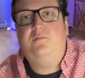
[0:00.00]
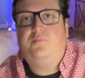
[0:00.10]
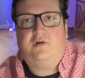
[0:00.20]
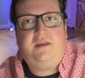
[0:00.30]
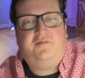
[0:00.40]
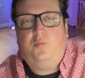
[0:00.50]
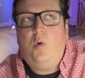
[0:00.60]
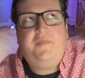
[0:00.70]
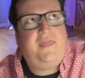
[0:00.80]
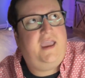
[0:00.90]
brief,
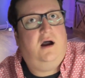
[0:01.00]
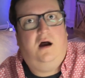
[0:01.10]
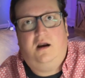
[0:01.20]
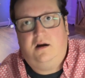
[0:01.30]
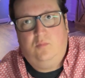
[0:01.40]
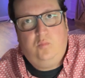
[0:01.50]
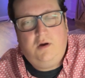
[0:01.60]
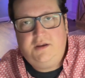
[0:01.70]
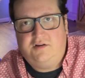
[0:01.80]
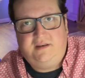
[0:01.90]
what they are,
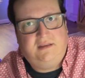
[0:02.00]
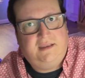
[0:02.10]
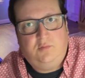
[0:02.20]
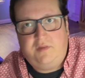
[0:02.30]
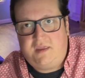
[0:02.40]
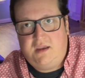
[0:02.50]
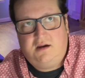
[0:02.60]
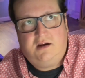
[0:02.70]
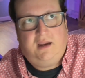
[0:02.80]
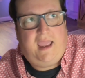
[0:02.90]
what you're dealing with
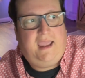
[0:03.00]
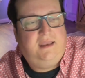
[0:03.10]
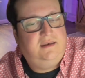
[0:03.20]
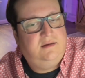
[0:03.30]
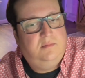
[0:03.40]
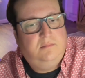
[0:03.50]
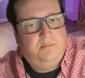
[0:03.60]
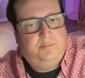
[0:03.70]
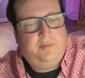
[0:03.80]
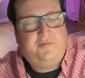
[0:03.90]
here. And
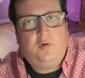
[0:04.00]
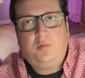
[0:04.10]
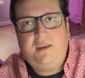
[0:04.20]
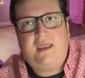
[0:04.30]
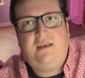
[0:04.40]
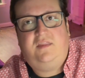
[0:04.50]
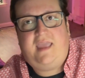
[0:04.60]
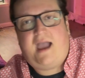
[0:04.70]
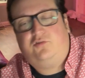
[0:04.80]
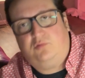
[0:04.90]
before we get into the
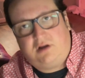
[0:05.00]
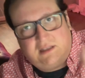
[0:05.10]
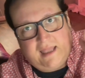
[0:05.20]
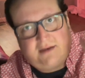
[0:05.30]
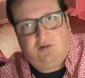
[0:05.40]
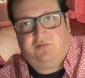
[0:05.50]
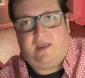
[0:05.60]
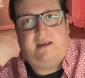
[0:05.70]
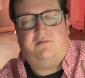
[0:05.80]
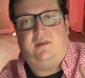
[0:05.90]
actual collector
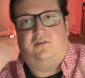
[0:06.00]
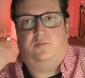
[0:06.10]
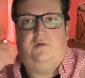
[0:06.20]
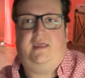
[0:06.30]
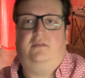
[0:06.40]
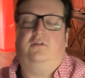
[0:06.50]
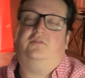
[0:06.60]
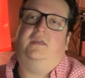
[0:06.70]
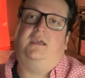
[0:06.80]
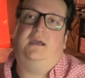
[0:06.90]
side of things and what that looks
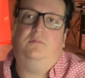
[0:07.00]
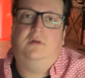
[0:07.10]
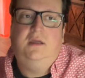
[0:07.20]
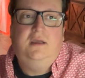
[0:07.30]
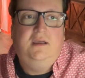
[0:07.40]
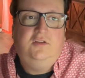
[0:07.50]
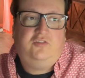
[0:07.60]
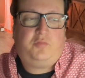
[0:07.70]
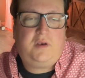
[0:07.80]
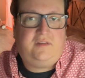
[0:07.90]
like, I
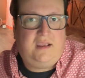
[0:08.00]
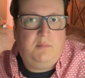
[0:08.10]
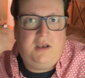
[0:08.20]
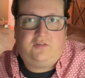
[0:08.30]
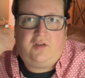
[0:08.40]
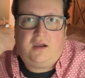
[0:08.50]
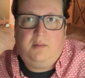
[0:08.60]
just want to take a minute to talk